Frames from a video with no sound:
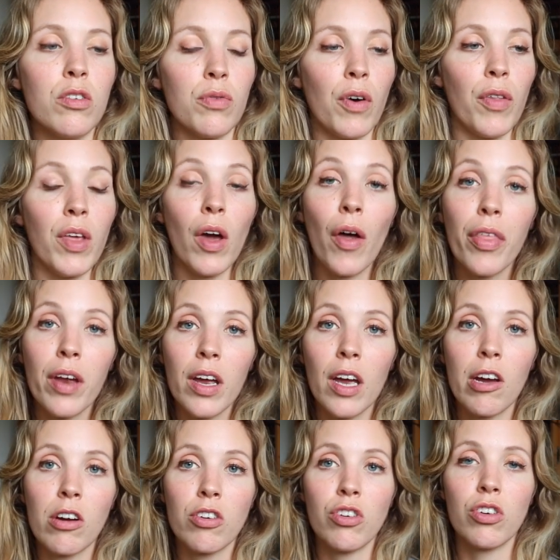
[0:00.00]
of all the other
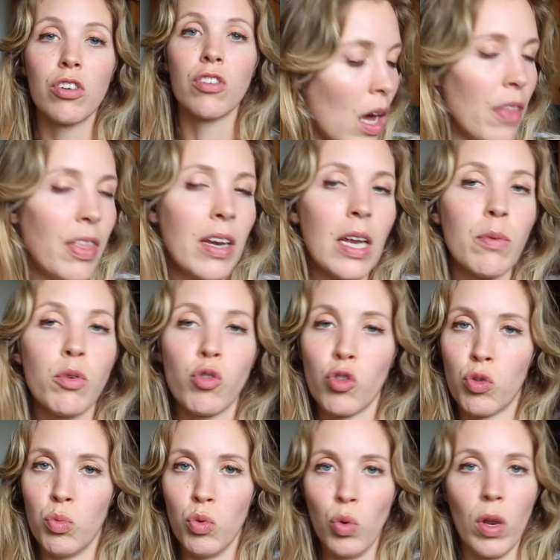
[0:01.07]
characters. I think they will
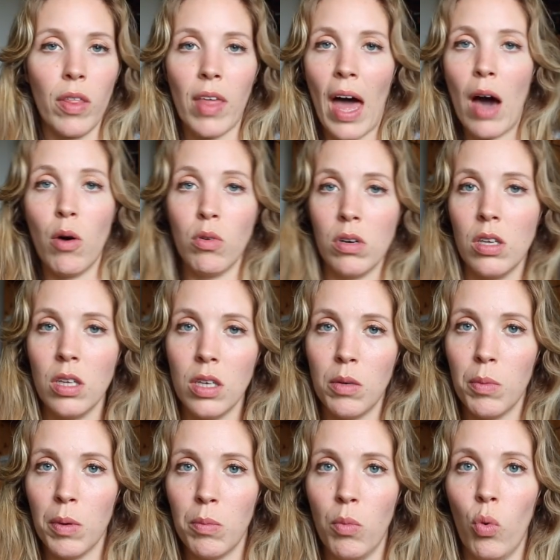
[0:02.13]
smooth it out a little
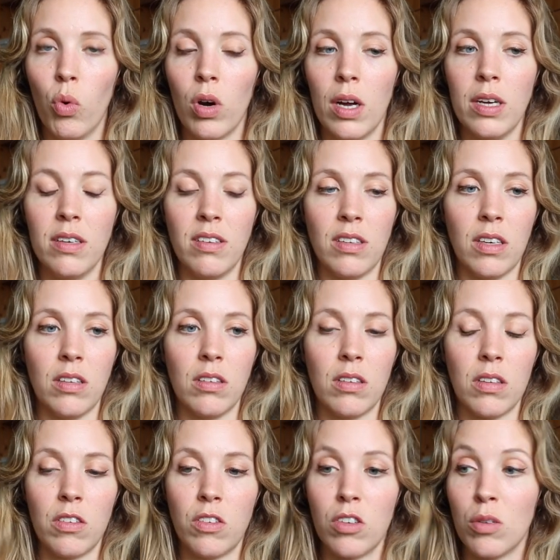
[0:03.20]
bit more, in the sense
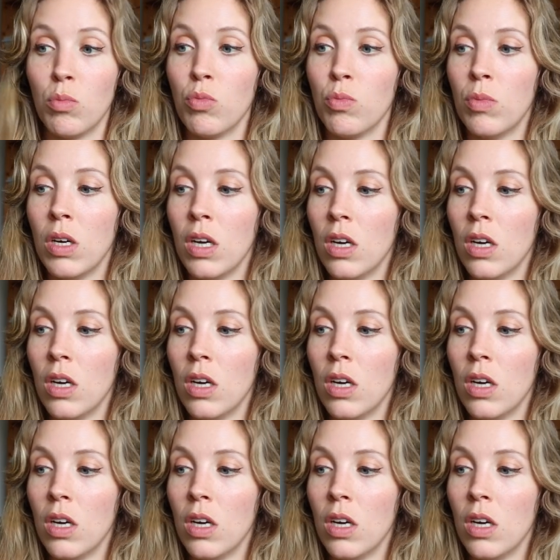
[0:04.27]
that some